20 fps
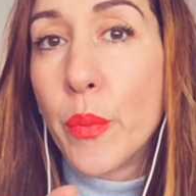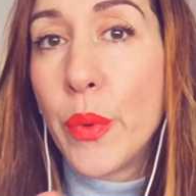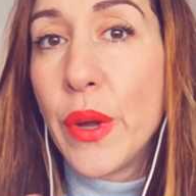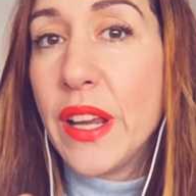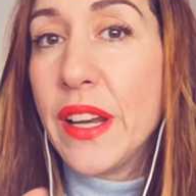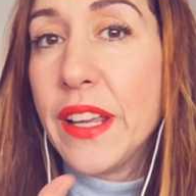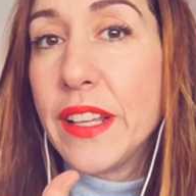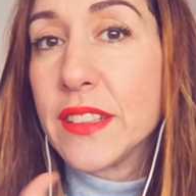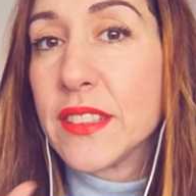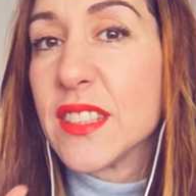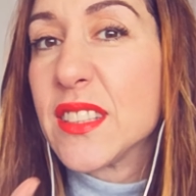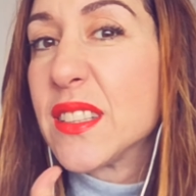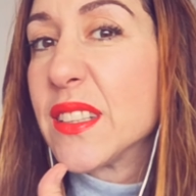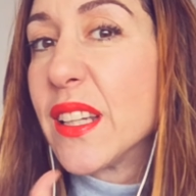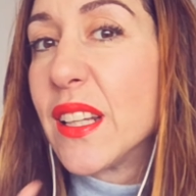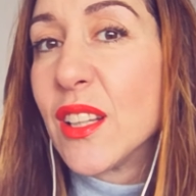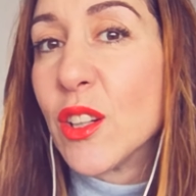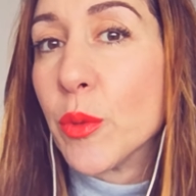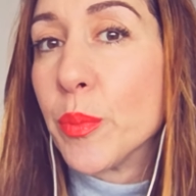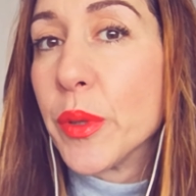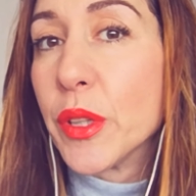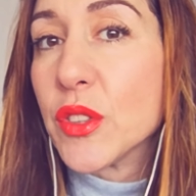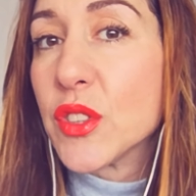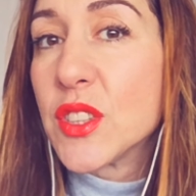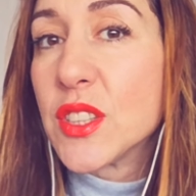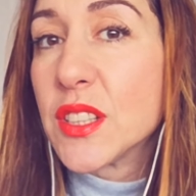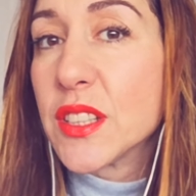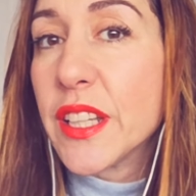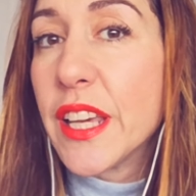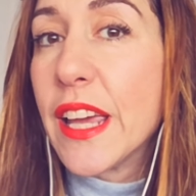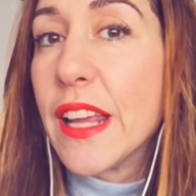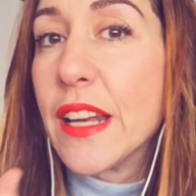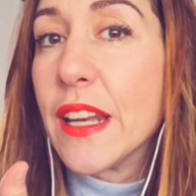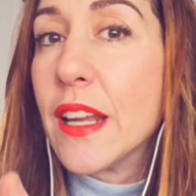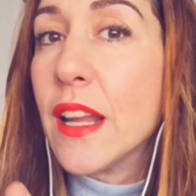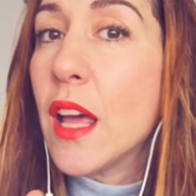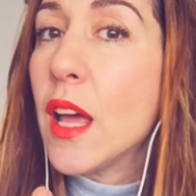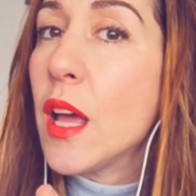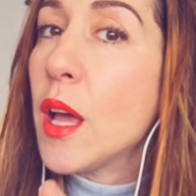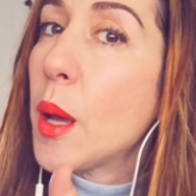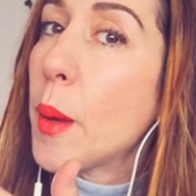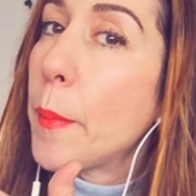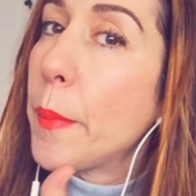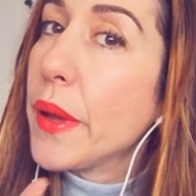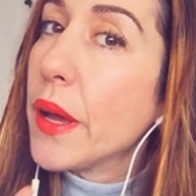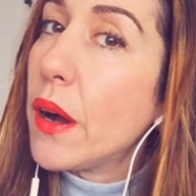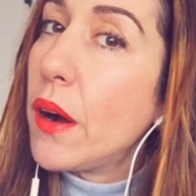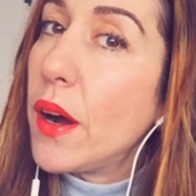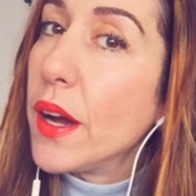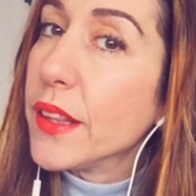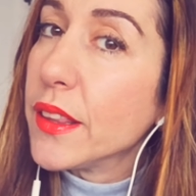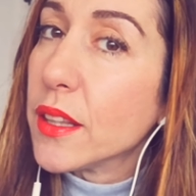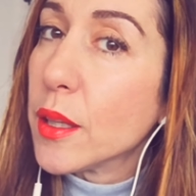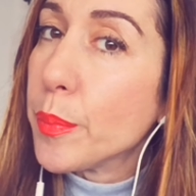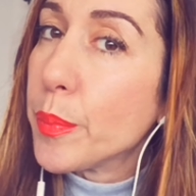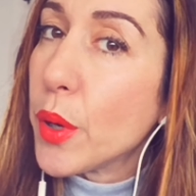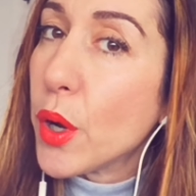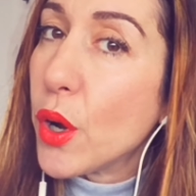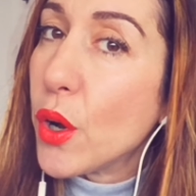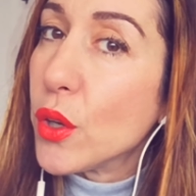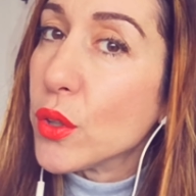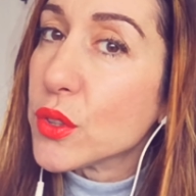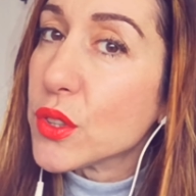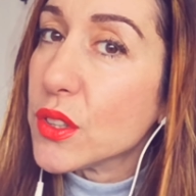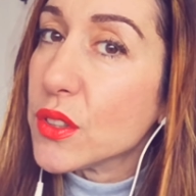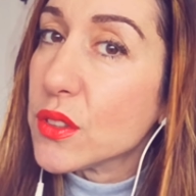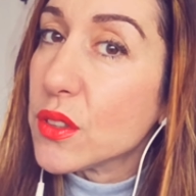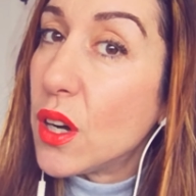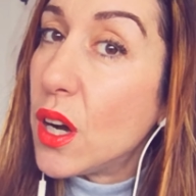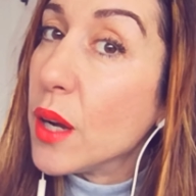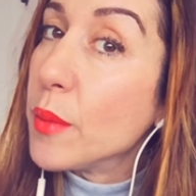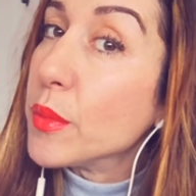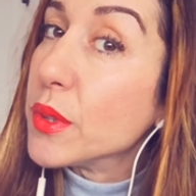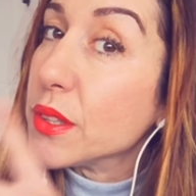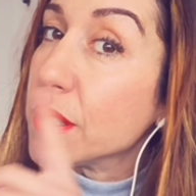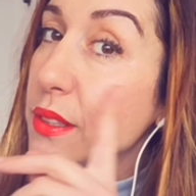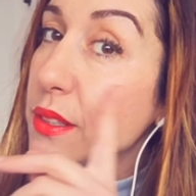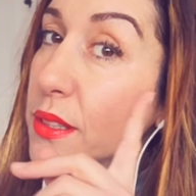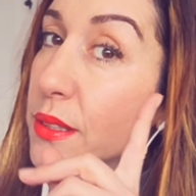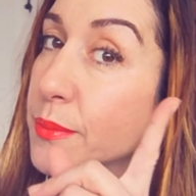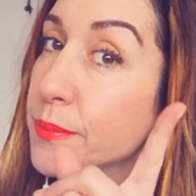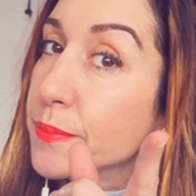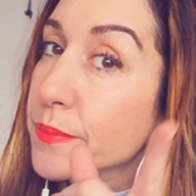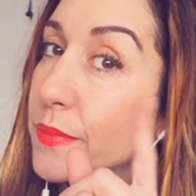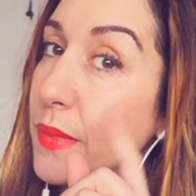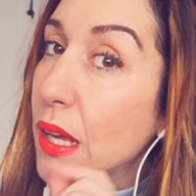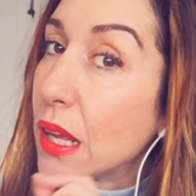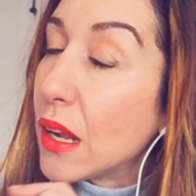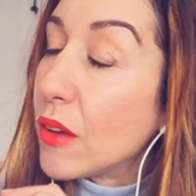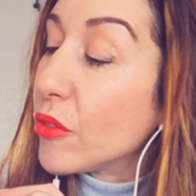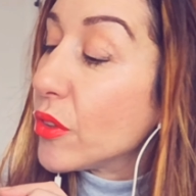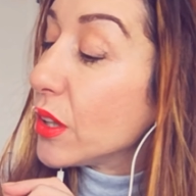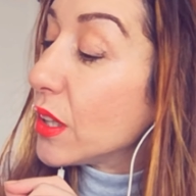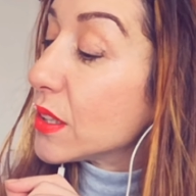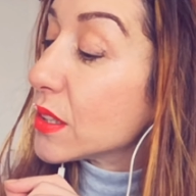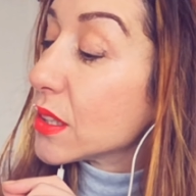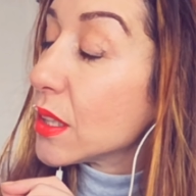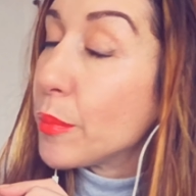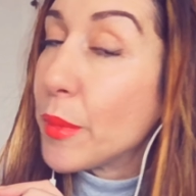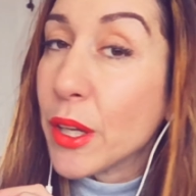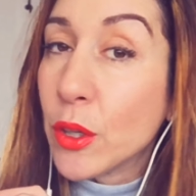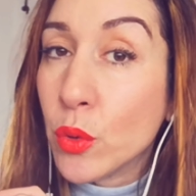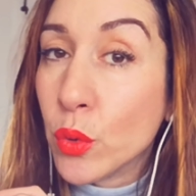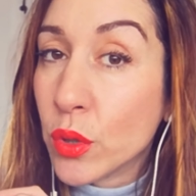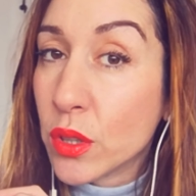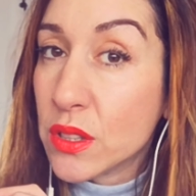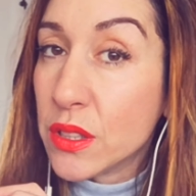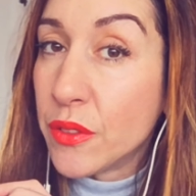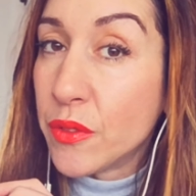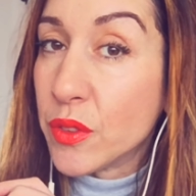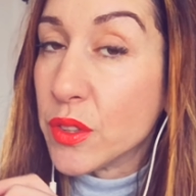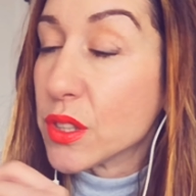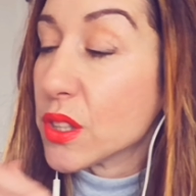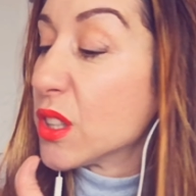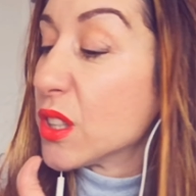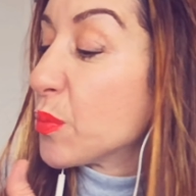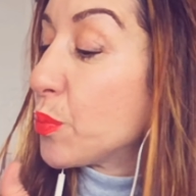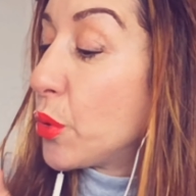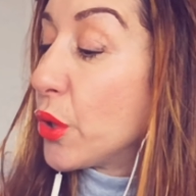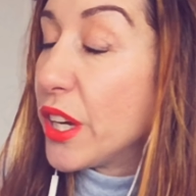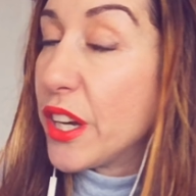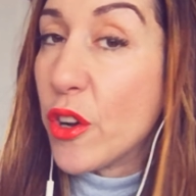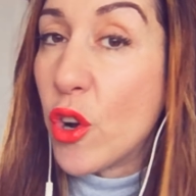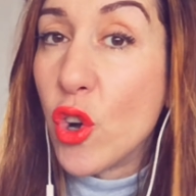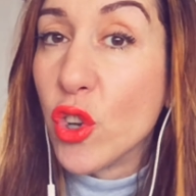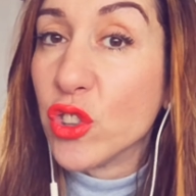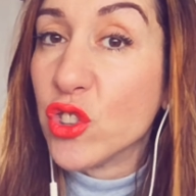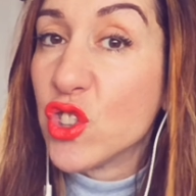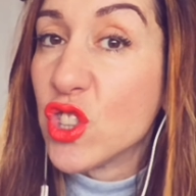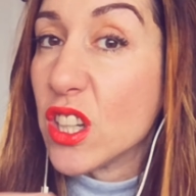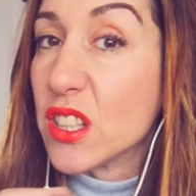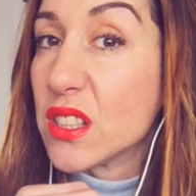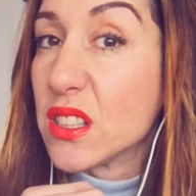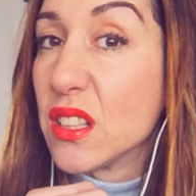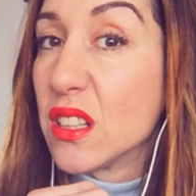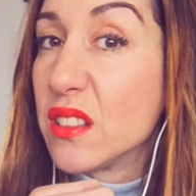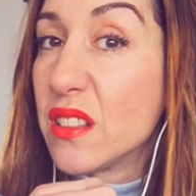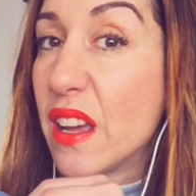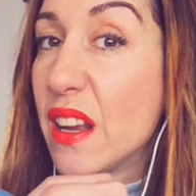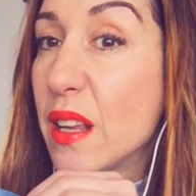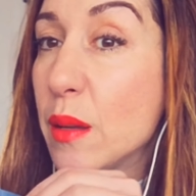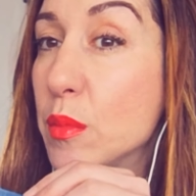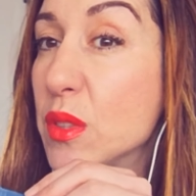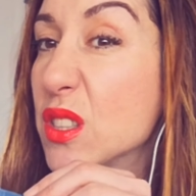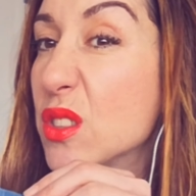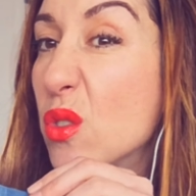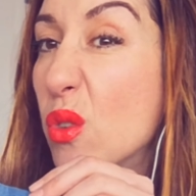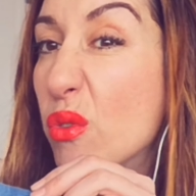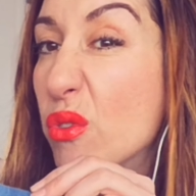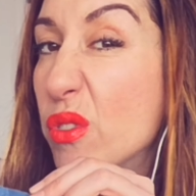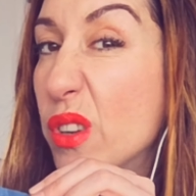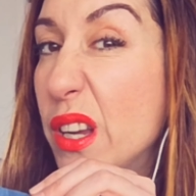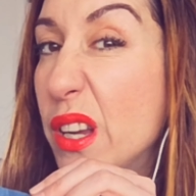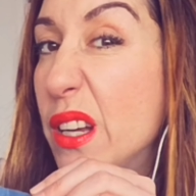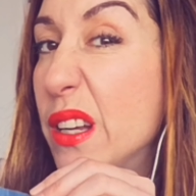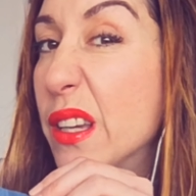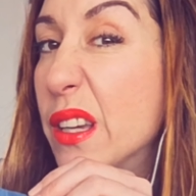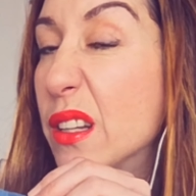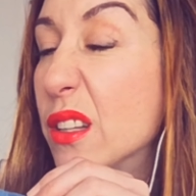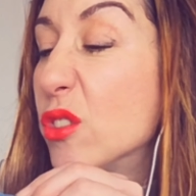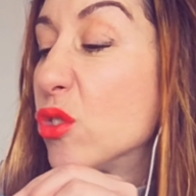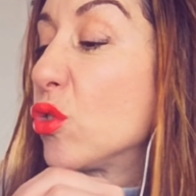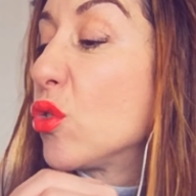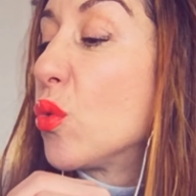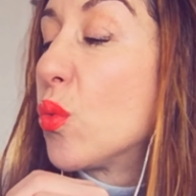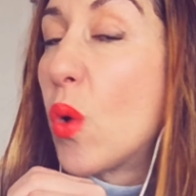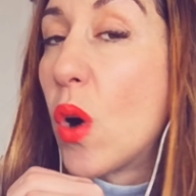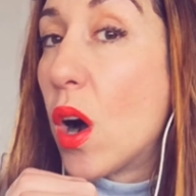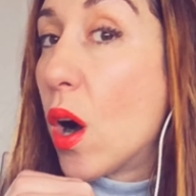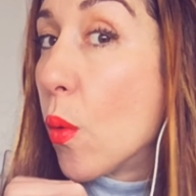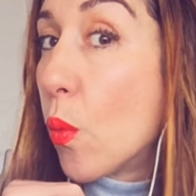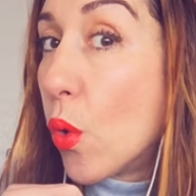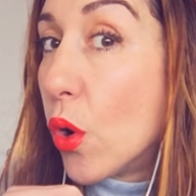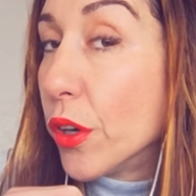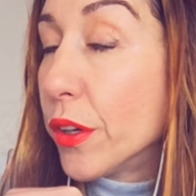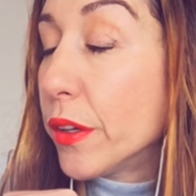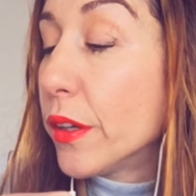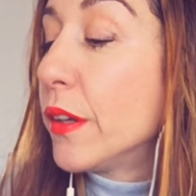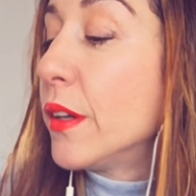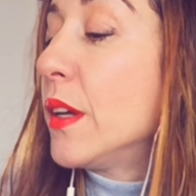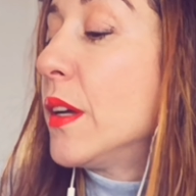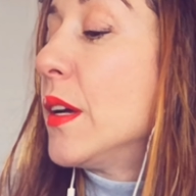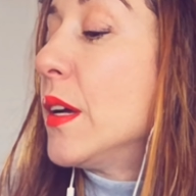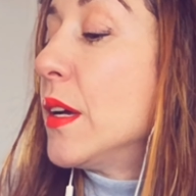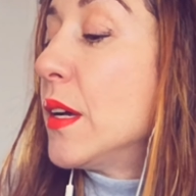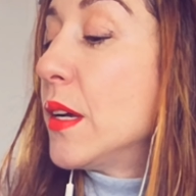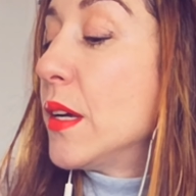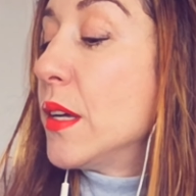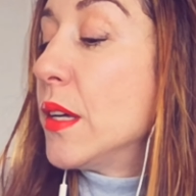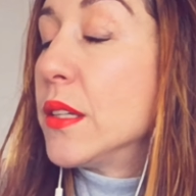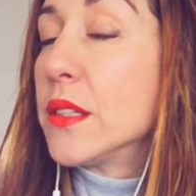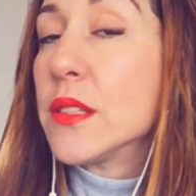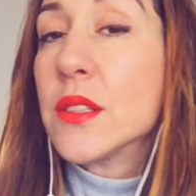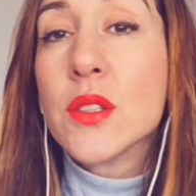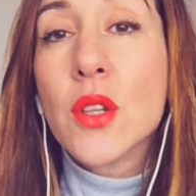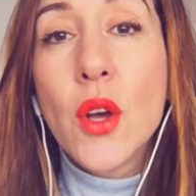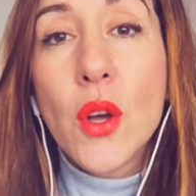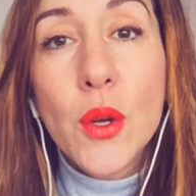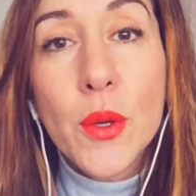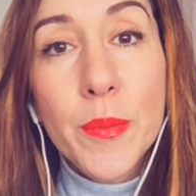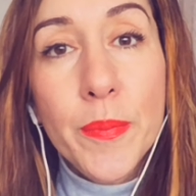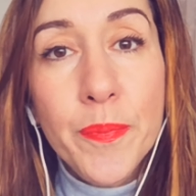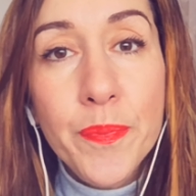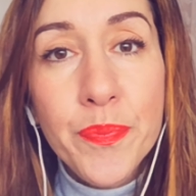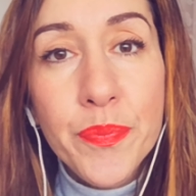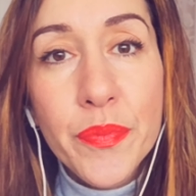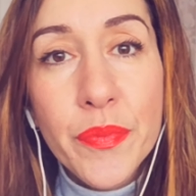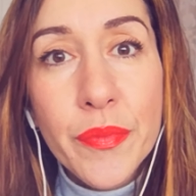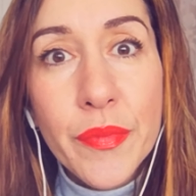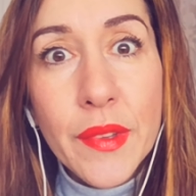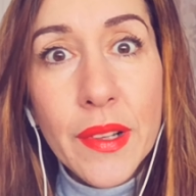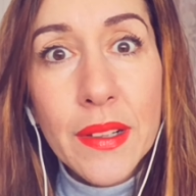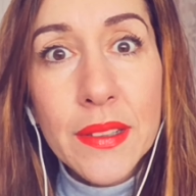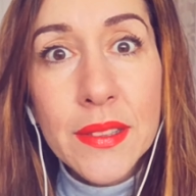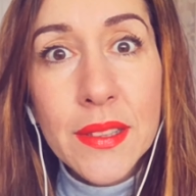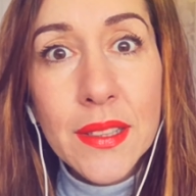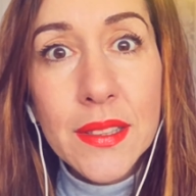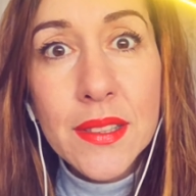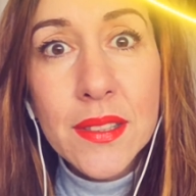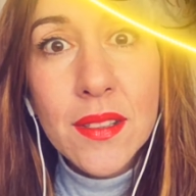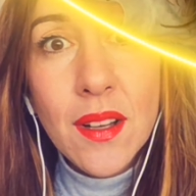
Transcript: we need to see a little bit of skin behind the pearls and diamonds. And I think that's going to make all the difference, because putting it on just the denim is not really going to do what I want. So let's get